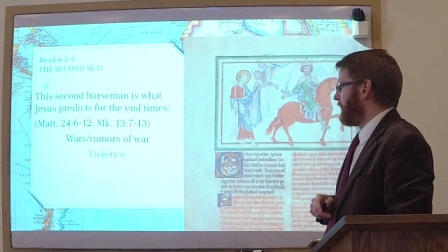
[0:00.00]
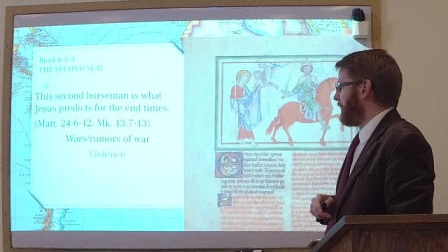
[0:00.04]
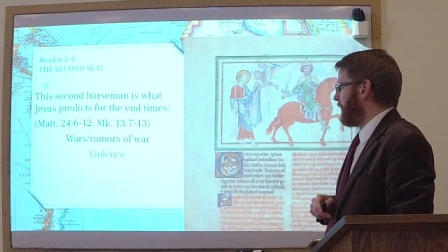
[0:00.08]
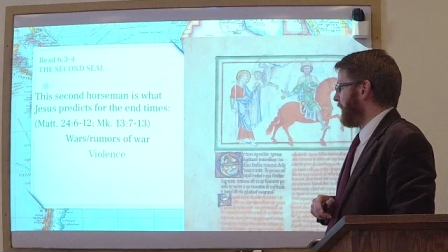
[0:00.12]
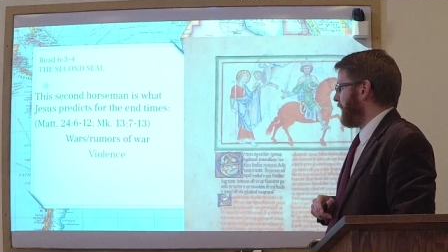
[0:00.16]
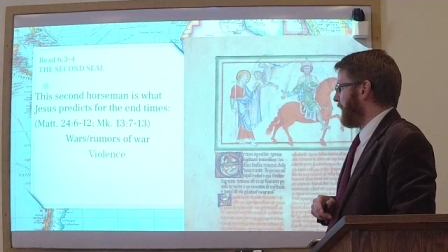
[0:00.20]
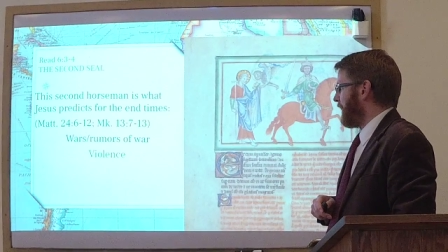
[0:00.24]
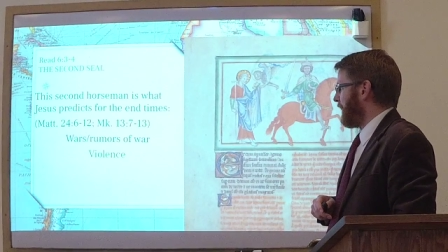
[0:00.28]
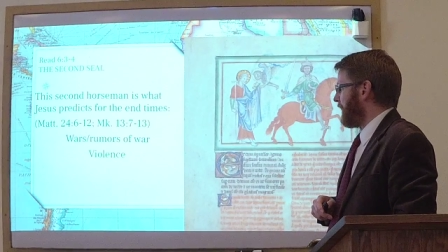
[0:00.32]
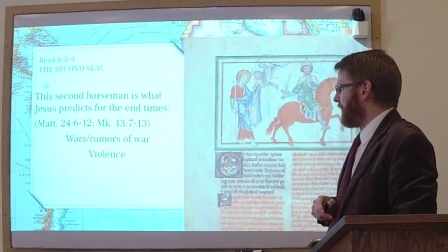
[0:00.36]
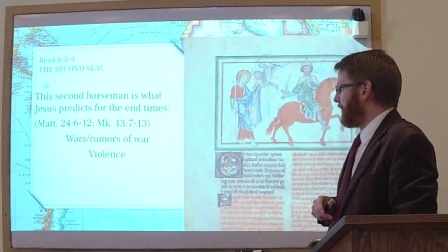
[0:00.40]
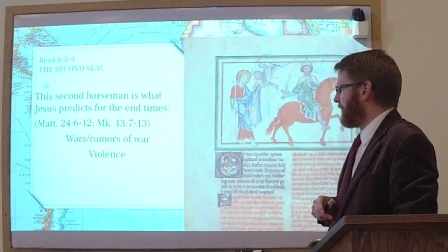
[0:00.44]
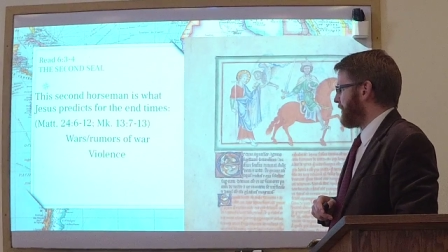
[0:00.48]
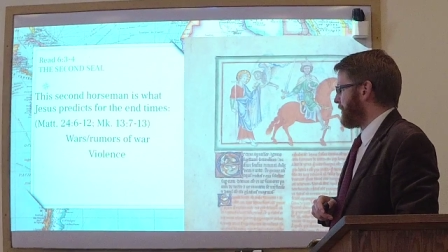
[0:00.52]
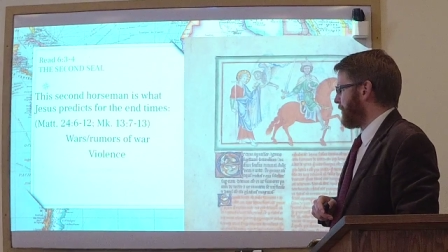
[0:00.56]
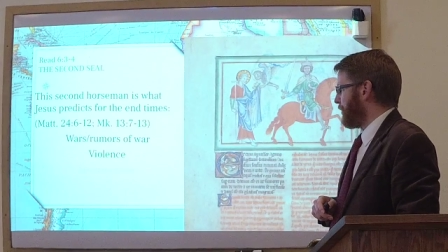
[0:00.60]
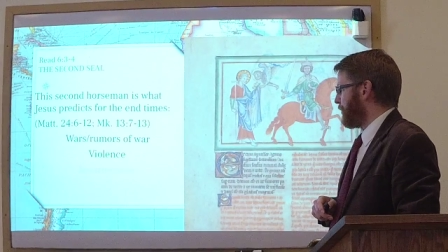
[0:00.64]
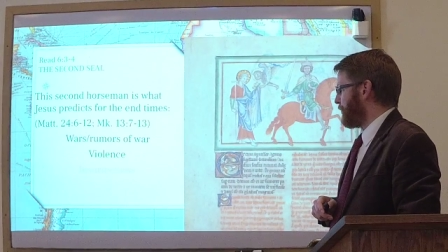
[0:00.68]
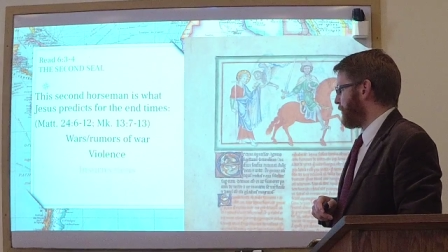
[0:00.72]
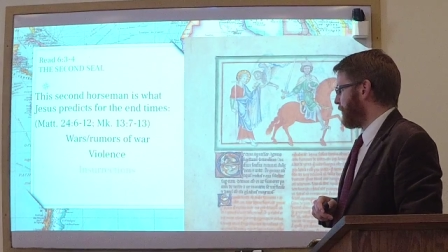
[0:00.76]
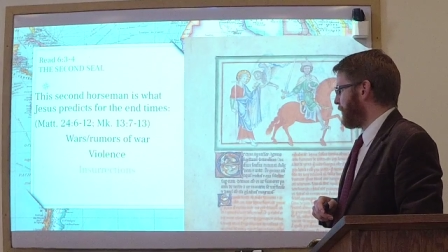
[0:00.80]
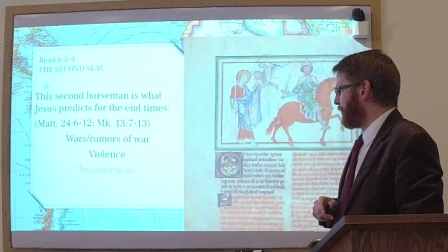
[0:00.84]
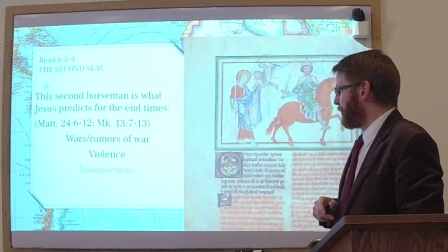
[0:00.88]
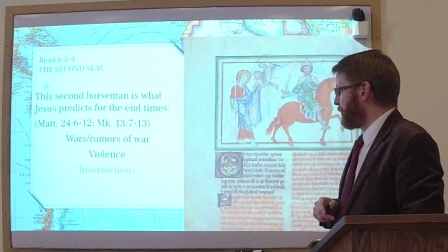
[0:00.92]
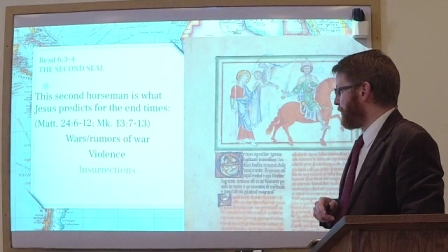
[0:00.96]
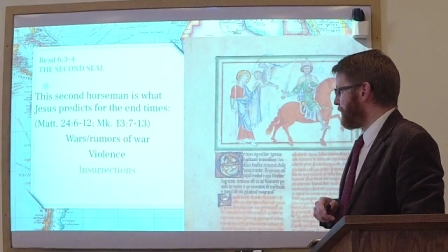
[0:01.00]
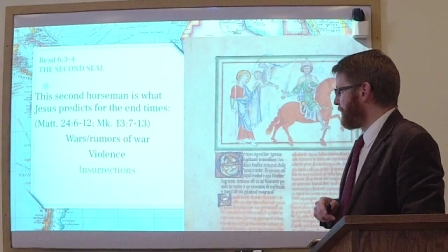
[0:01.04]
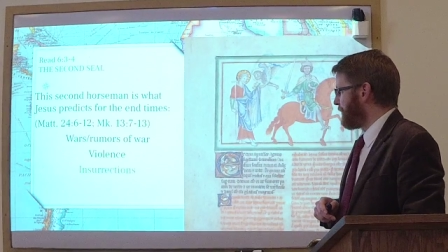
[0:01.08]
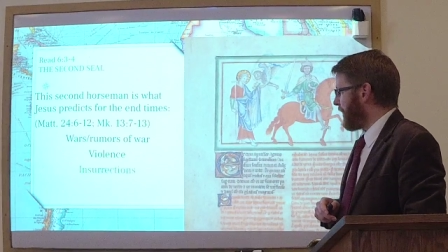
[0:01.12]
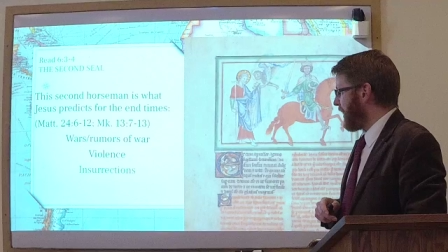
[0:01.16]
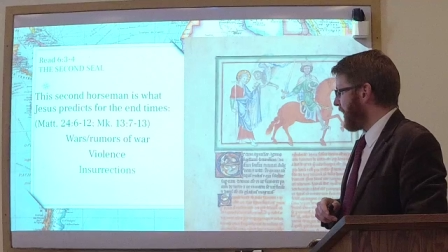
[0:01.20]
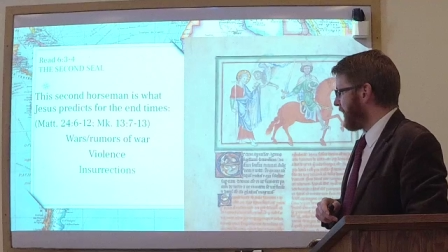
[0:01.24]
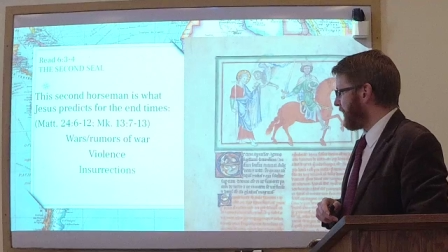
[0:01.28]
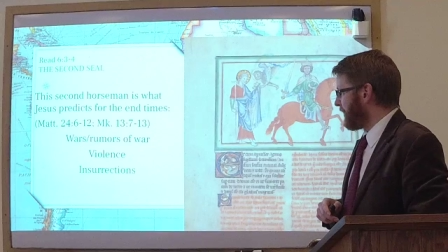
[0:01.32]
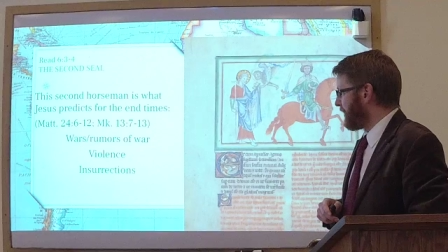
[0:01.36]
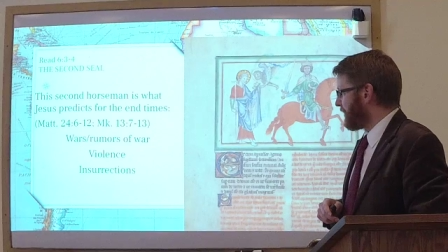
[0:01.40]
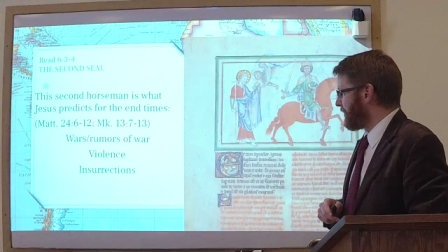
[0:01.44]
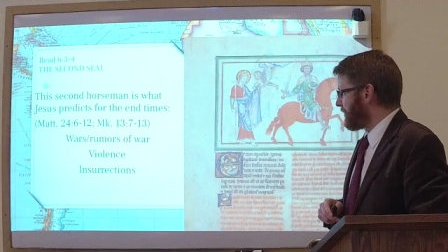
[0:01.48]
Uh, this also includes
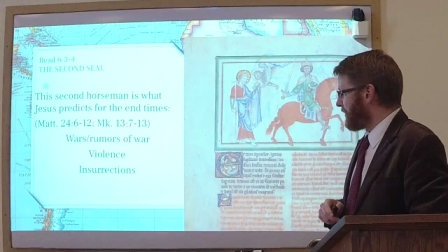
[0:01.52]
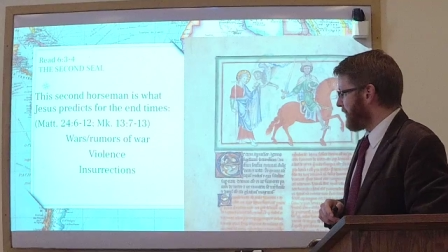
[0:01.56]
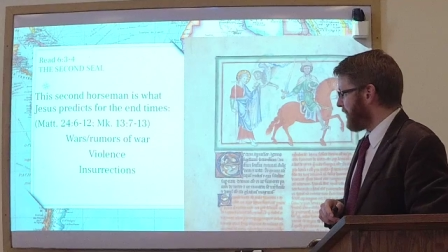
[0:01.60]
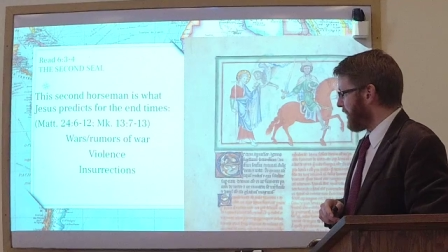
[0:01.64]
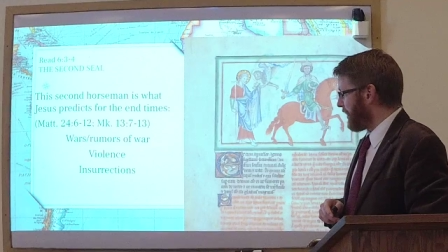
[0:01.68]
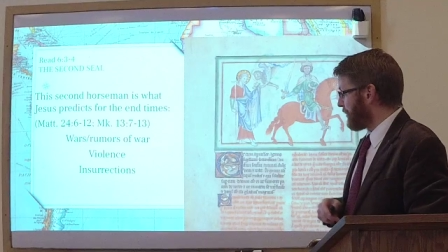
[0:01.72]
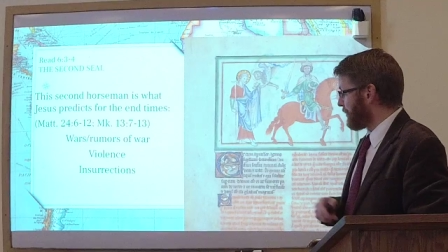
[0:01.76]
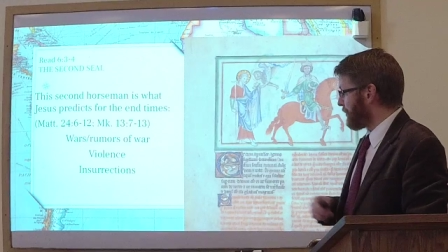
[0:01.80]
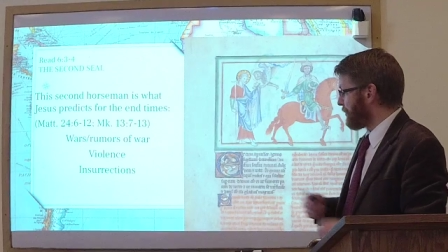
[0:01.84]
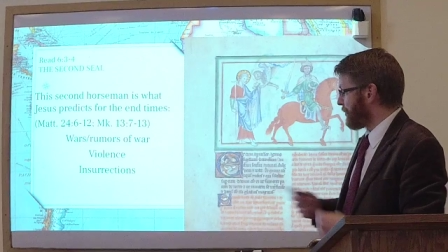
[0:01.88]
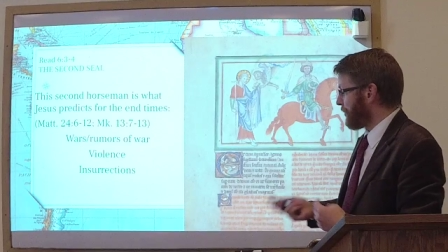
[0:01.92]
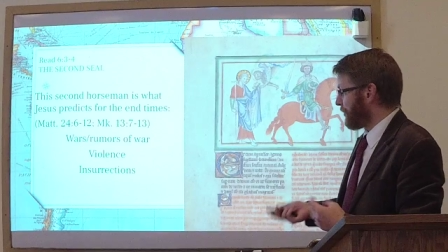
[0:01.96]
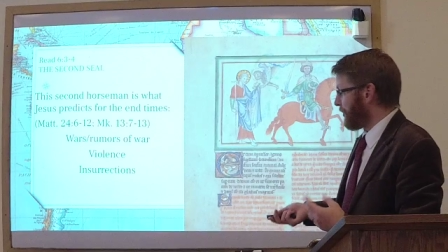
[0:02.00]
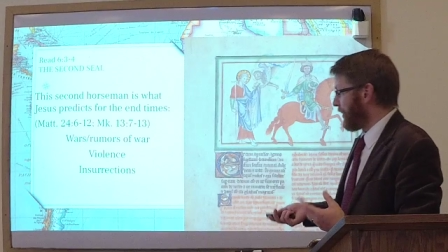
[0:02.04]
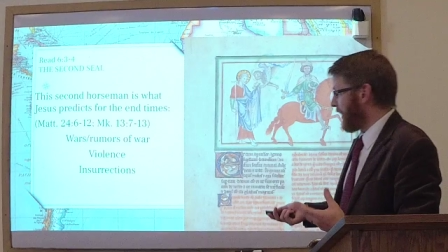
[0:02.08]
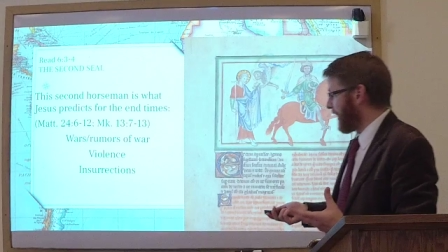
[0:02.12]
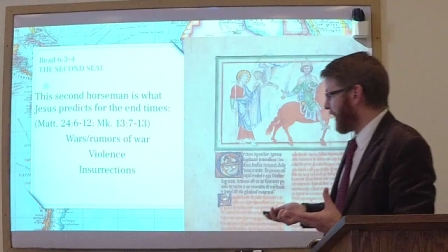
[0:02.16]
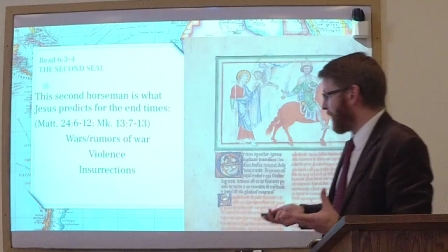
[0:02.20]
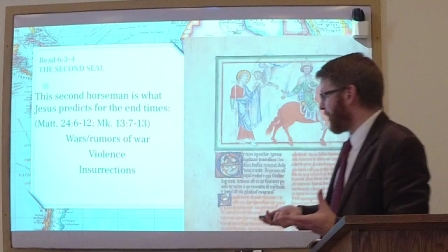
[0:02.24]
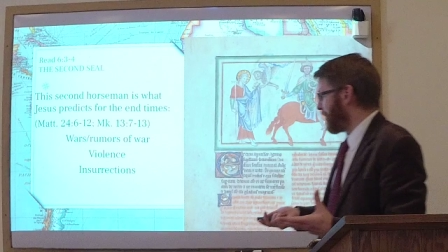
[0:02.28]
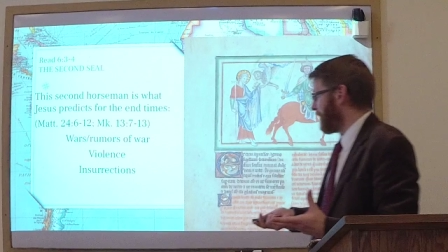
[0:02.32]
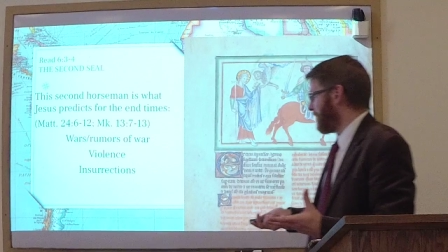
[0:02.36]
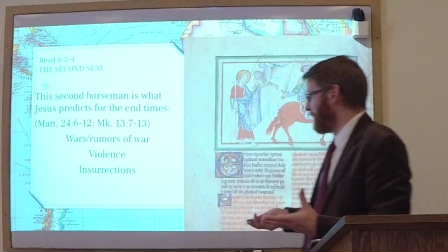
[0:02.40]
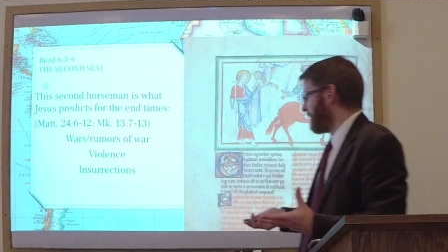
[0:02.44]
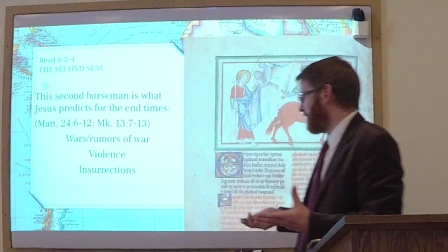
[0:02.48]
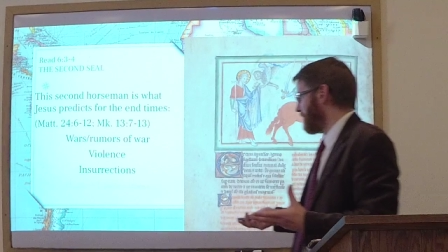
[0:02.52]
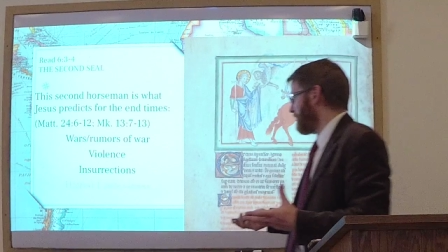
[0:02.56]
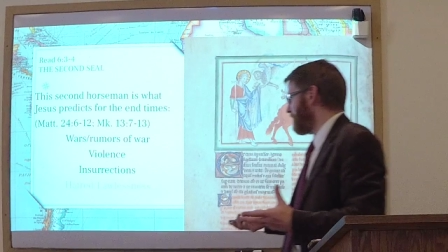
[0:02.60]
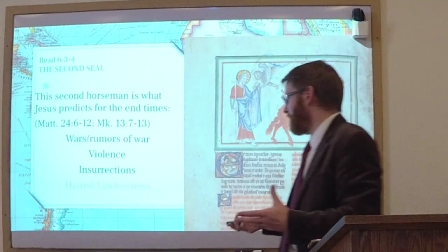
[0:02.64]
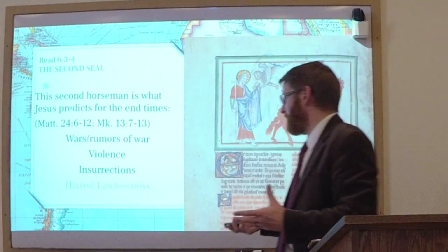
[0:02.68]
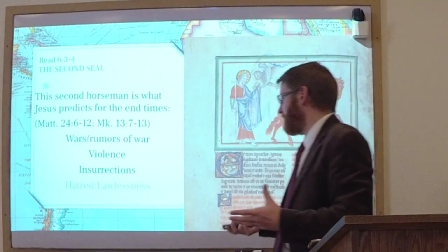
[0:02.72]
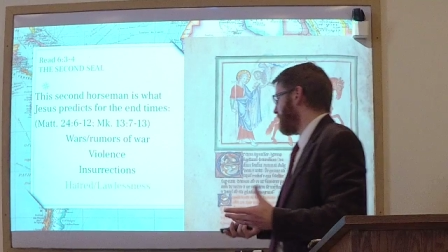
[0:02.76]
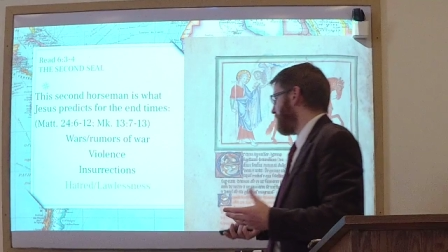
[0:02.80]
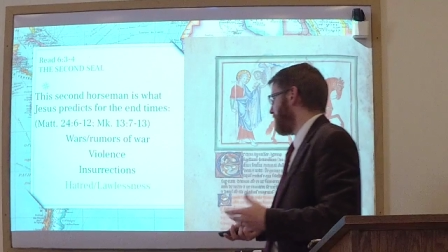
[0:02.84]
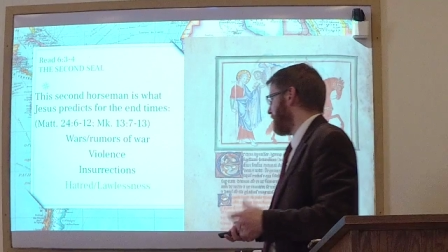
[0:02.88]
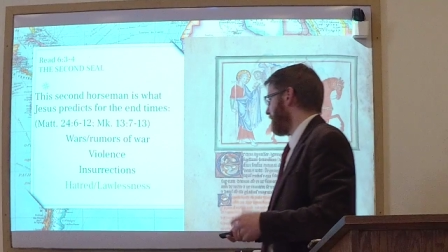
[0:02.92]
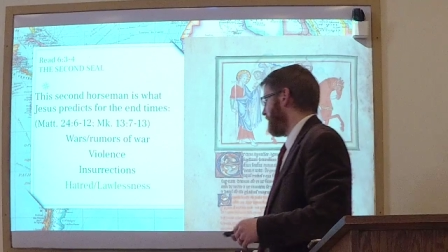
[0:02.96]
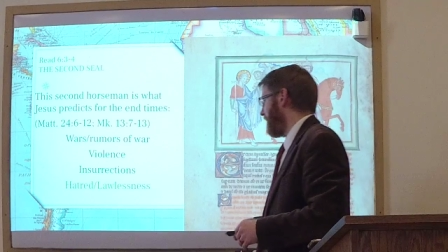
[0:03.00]
violence,
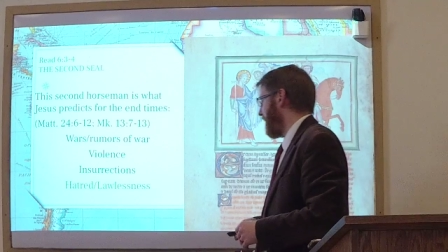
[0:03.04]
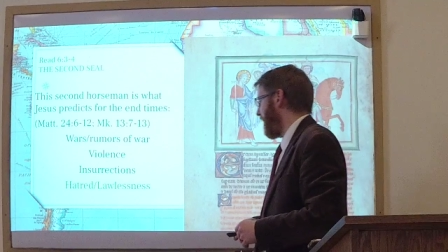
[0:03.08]
insurrections,